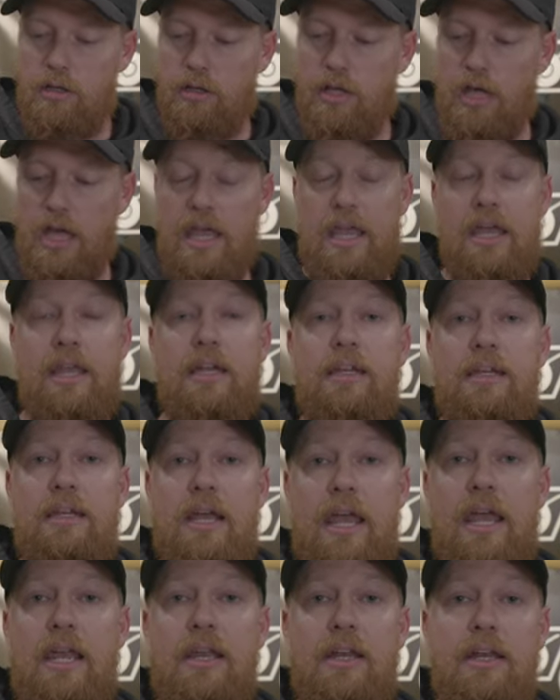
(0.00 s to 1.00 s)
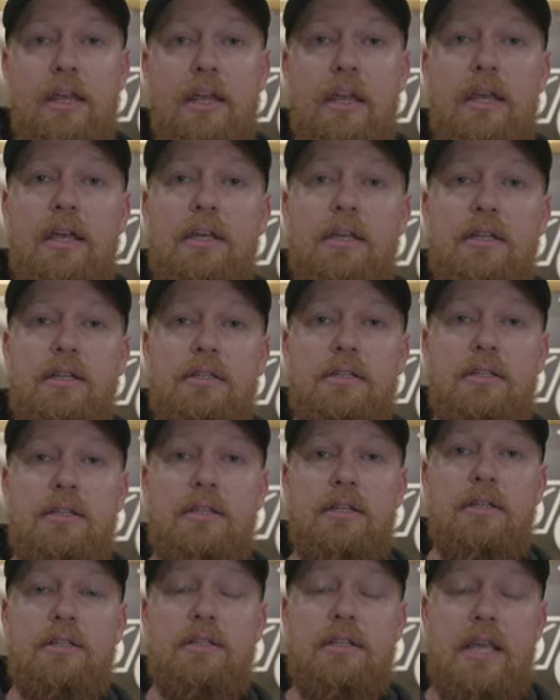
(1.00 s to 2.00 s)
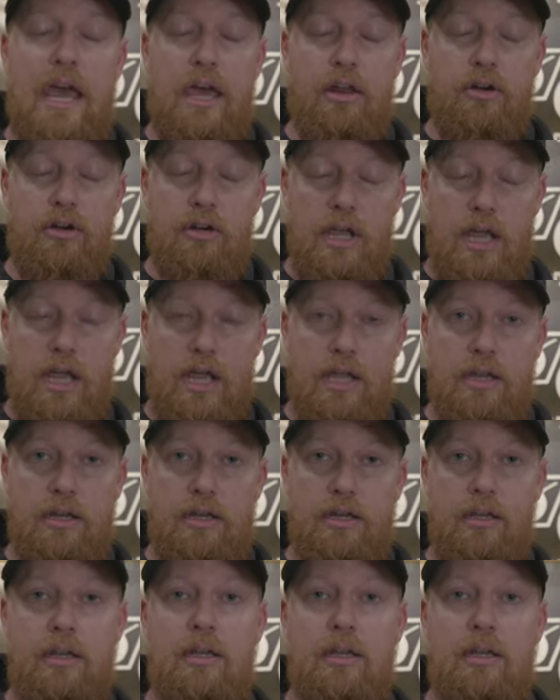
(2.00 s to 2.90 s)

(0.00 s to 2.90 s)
The end date is Saturday,